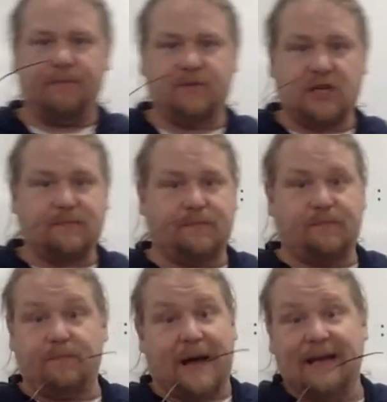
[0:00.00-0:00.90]
Just
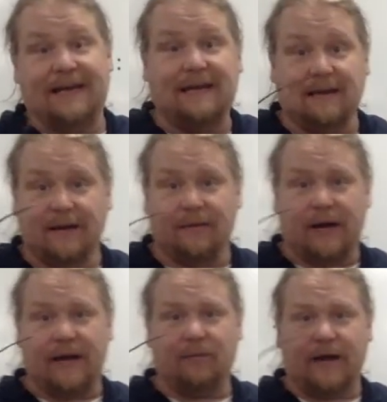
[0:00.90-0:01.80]
by heating it,
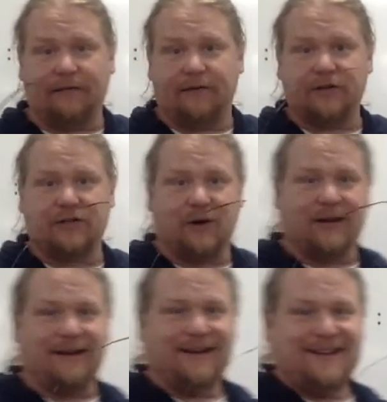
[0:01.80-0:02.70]
right? When I first showed
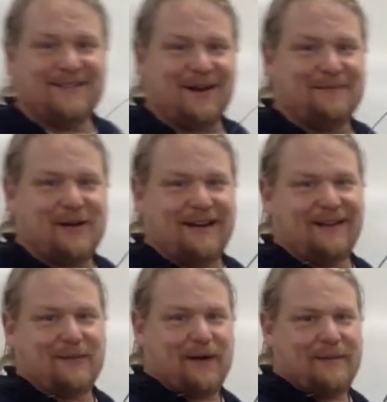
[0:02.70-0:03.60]
it, sorry, I'm trying to
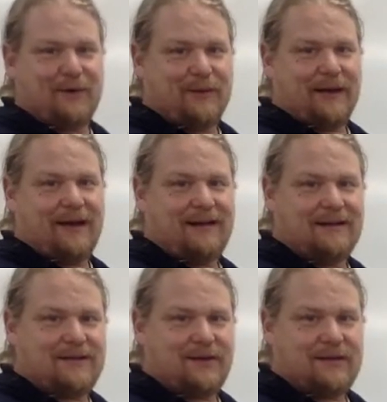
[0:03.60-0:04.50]
get the whiteboard behind
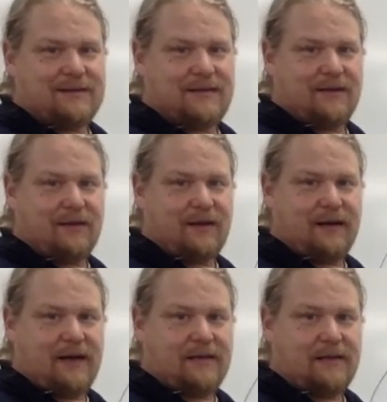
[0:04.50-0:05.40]
it so you can see it really
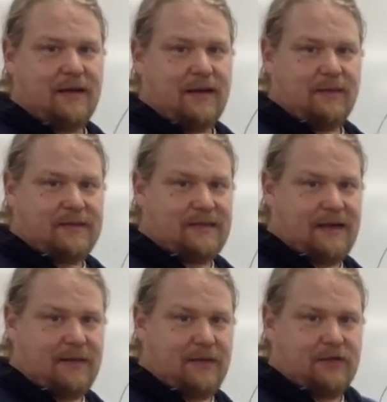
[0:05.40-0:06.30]
nice. But see
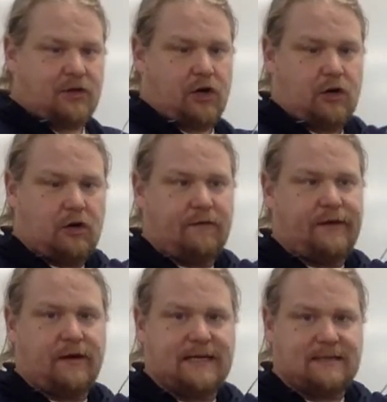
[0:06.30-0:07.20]
how much curve
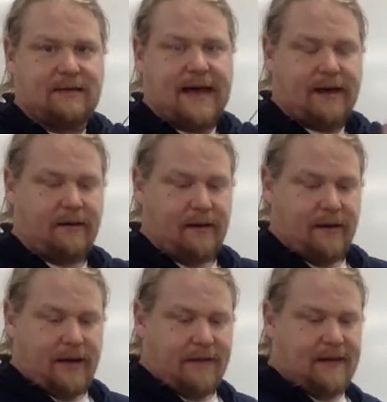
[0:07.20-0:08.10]
there is to that?
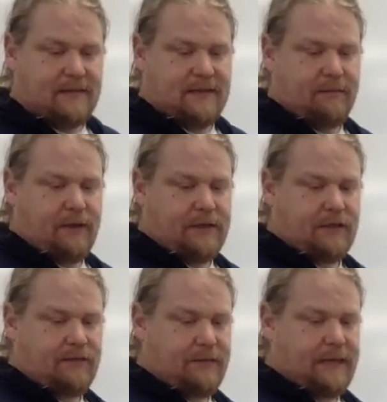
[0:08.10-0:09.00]
And that's simply just from